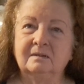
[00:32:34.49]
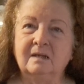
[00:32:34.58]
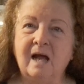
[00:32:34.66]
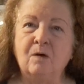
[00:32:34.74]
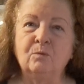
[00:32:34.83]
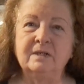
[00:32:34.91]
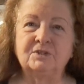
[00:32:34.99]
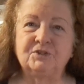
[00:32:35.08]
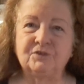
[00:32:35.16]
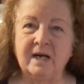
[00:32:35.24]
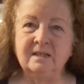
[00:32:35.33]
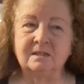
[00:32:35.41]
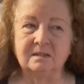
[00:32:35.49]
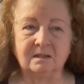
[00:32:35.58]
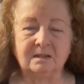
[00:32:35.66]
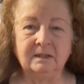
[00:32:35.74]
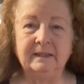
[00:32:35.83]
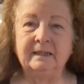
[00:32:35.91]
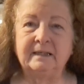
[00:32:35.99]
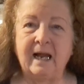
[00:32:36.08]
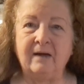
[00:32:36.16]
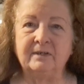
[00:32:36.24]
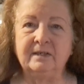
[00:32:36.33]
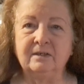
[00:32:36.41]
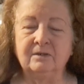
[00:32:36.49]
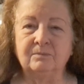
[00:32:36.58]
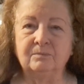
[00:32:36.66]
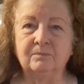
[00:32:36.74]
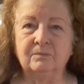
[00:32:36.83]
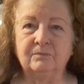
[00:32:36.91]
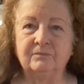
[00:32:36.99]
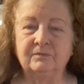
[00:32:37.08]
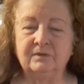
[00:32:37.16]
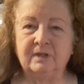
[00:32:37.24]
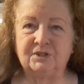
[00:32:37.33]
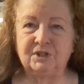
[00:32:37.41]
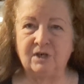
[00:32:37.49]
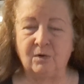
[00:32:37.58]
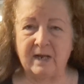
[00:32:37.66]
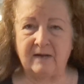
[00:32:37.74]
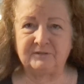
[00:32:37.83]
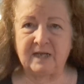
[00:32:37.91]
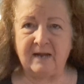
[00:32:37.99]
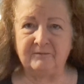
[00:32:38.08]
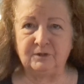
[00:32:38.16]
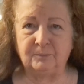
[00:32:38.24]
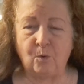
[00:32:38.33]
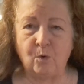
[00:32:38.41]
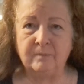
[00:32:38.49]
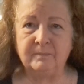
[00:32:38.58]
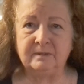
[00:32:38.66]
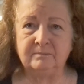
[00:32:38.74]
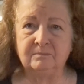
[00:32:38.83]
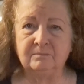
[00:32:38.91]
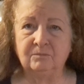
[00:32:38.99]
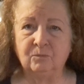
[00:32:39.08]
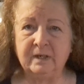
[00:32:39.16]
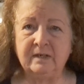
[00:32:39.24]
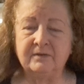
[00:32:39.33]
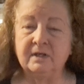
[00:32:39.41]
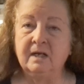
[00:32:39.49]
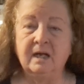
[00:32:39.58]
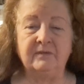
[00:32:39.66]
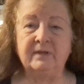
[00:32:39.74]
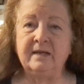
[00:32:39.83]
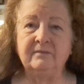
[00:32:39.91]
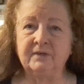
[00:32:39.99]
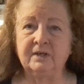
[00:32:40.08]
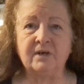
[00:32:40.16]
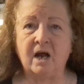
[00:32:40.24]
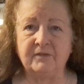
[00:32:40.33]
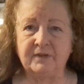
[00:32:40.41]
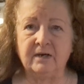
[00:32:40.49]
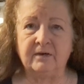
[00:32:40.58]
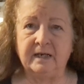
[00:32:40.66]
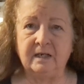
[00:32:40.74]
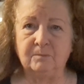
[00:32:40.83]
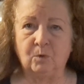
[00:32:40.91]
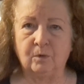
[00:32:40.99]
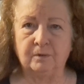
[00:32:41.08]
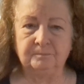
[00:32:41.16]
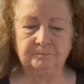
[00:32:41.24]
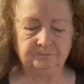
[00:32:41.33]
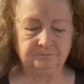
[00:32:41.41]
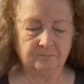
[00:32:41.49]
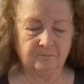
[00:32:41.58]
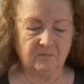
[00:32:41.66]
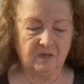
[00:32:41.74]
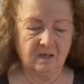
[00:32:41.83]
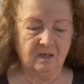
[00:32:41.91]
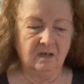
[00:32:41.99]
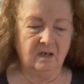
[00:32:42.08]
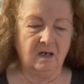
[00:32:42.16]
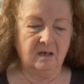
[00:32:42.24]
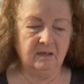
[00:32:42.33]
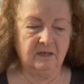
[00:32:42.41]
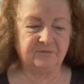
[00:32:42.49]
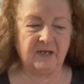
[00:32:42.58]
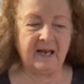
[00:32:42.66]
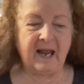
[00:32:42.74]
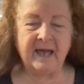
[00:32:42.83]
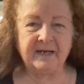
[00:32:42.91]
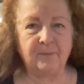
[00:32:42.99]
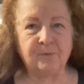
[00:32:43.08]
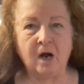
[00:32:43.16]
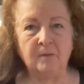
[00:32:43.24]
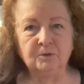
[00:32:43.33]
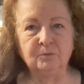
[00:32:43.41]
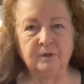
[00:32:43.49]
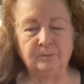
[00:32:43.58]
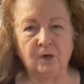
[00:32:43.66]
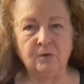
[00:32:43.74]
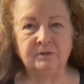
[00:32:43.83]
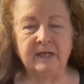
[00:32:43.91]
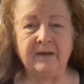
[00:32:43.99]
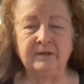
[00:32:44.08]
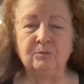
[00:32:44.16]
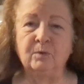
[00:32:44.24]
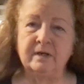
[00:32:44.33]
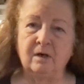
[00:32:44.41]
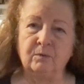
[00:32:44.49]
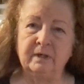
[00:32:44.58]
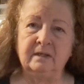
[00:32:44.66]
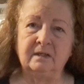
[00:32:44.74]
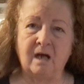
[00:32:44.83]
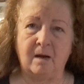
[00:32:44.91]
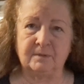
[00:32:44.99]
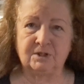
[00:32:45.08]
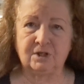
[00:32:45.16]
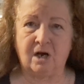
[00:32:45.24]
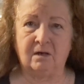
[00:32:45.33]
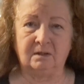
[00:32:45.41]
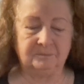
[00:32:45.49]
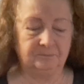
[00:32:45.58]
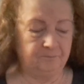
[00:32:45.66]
I went straight to the clinic out here that you don't have to have an appointment with, and they're not there anymore. If they had, I probably would have broke down and went on in and got my shot.